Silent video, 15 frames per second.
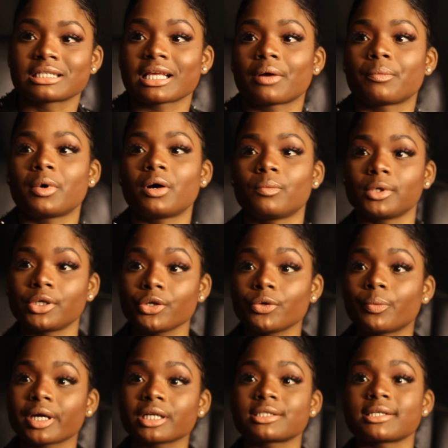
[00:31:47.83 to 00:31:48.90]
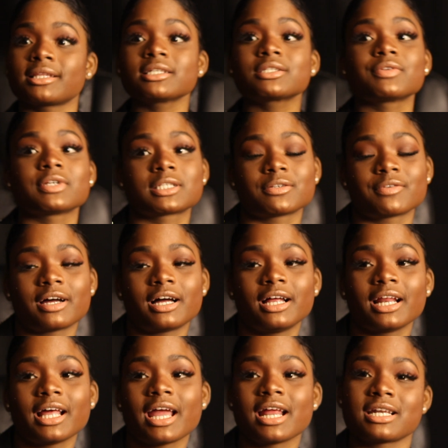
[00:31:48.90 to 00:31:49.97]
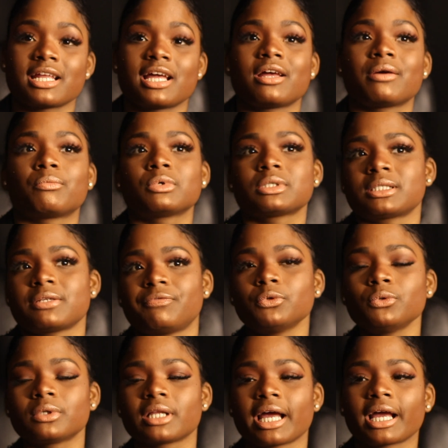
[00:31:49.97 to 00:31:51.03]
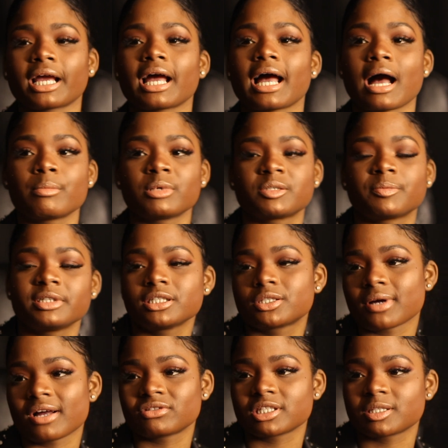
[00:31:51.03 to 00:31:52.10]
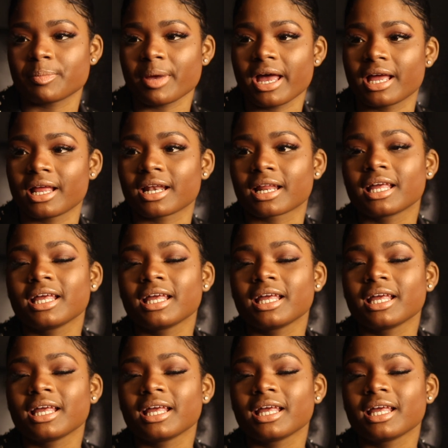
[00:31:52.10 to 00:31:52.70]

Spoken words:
it's like, well, what do you wear to this restaurant? And then what's the food like? How much money do I have to spend?